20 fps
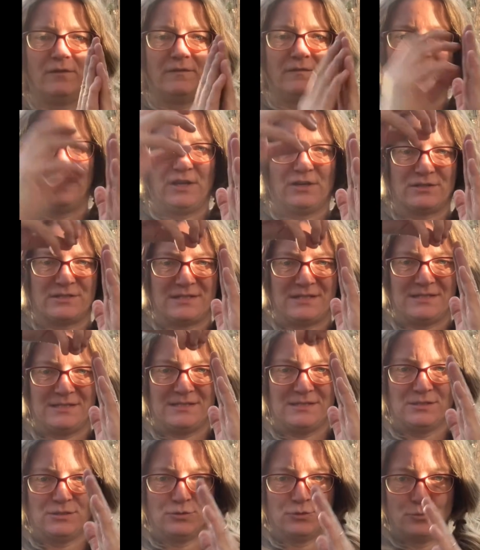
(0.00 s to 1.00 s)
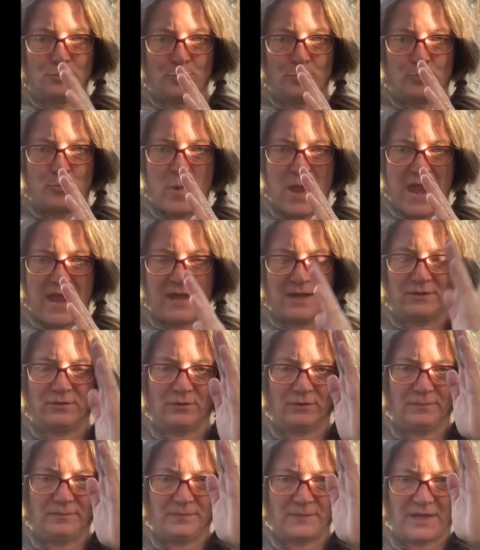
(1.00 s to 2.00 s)
here's this
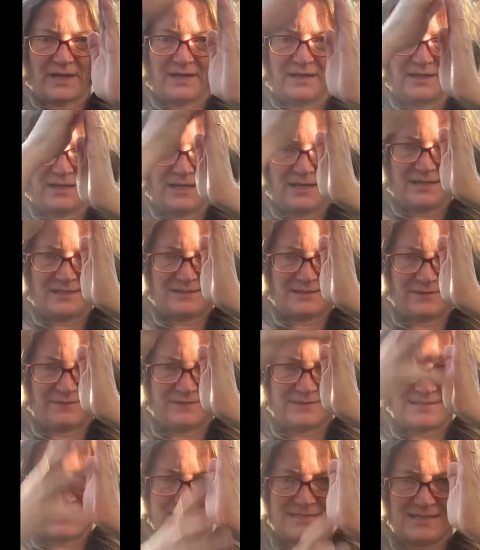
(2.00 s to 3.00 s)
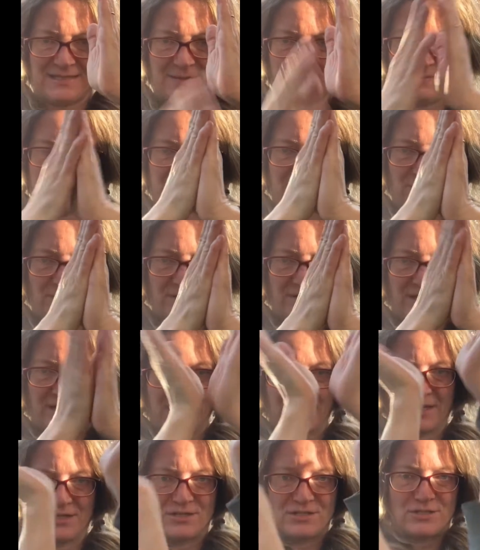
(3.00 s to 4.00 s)
handle. I cut it down the seams, and
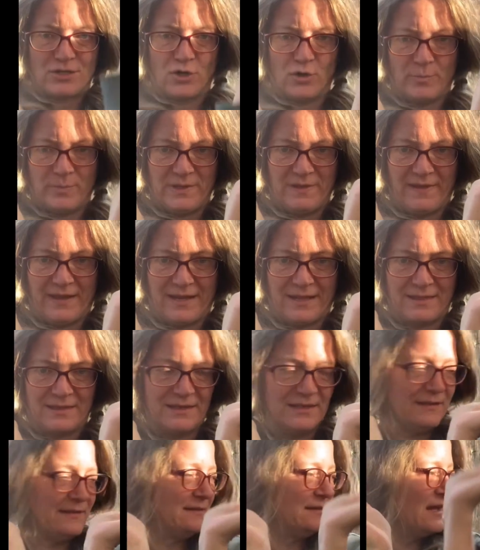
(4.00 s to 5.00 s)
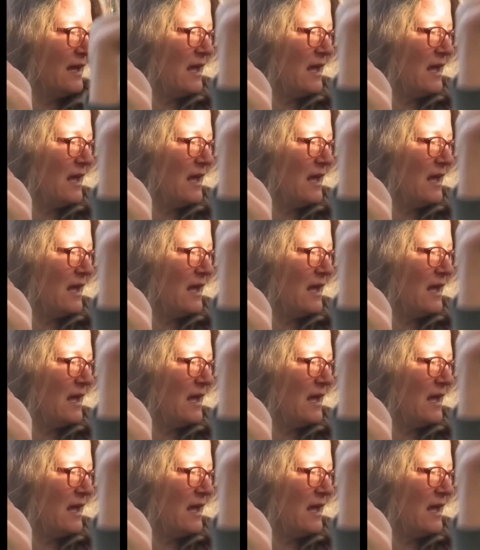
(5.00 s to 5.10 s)
it can just open like this.